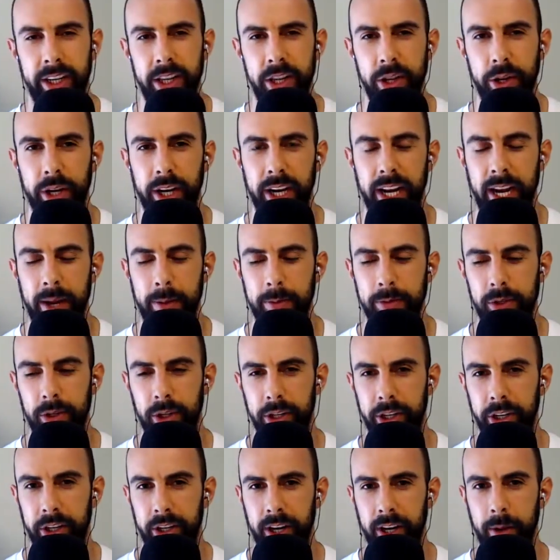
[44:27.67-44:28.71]
you can hamstring
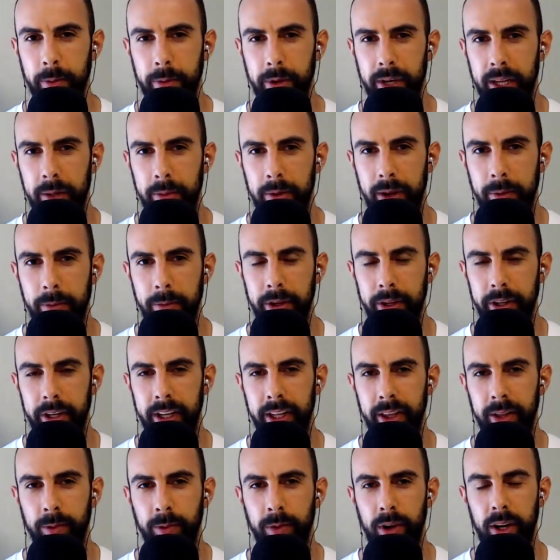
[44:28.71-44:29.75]
your company by
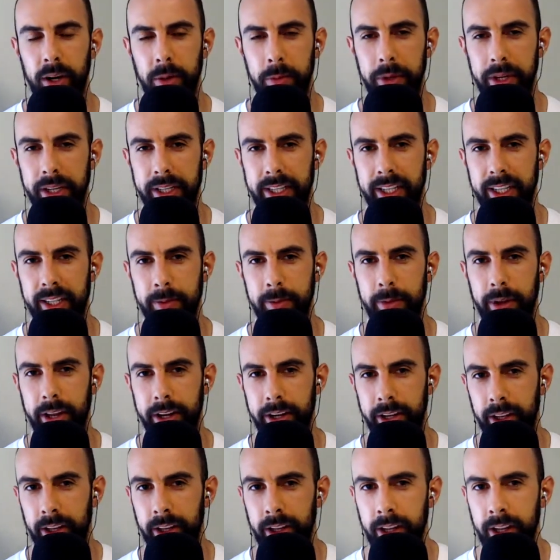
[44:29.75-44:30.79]
building the wrong business
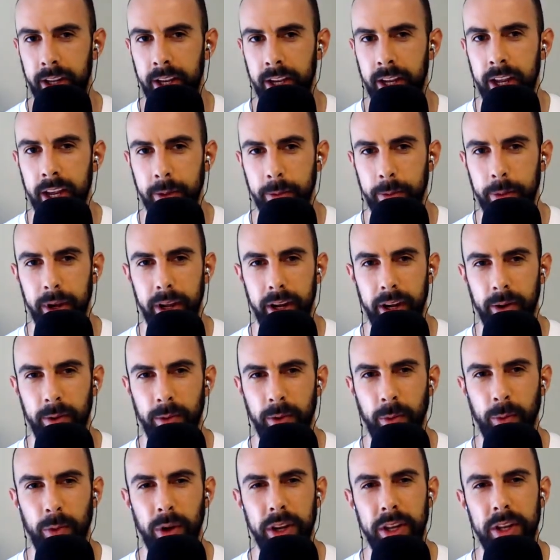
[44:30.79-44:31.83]
model. But
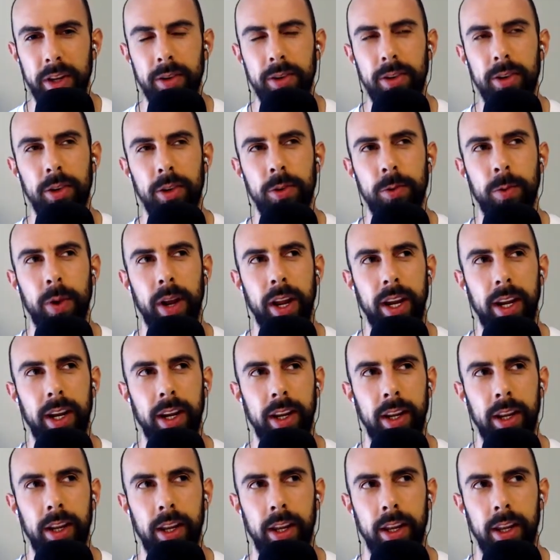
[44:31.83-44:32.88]
what do you do when
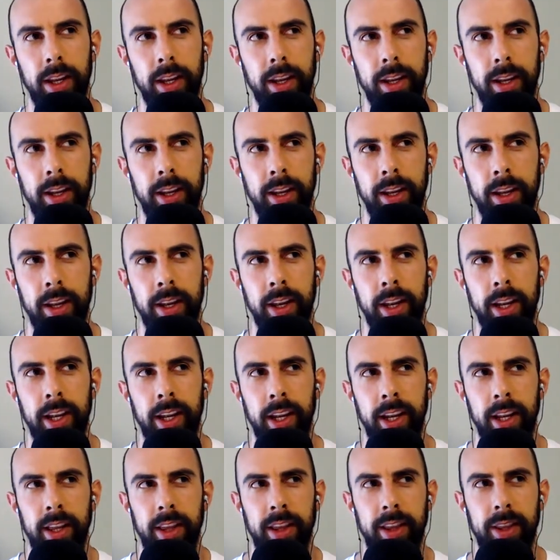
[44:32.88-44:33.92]

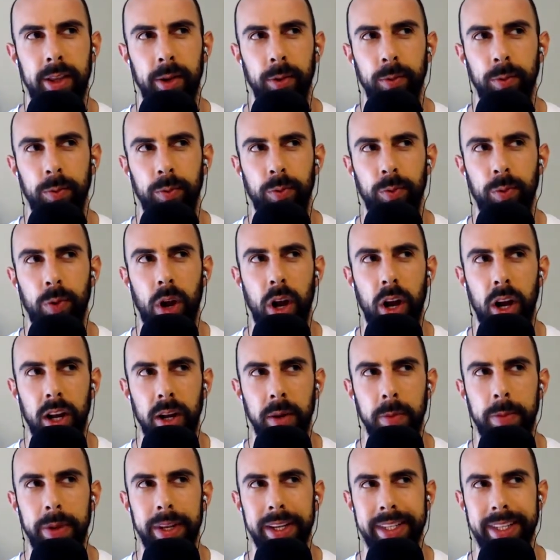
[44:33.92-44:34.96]
the wrong
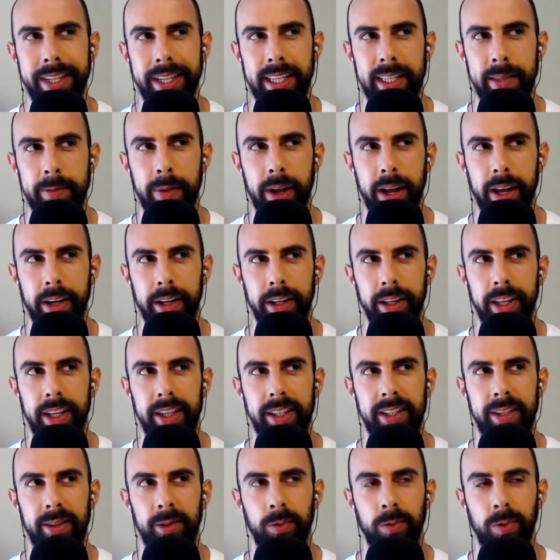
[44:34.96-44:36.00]
business model is
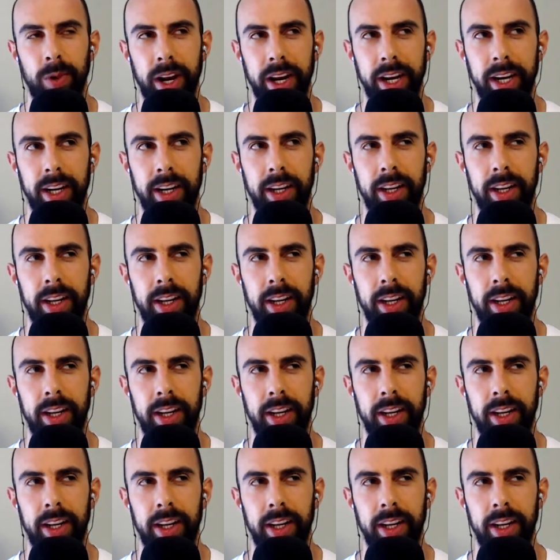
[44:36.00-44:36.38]
the right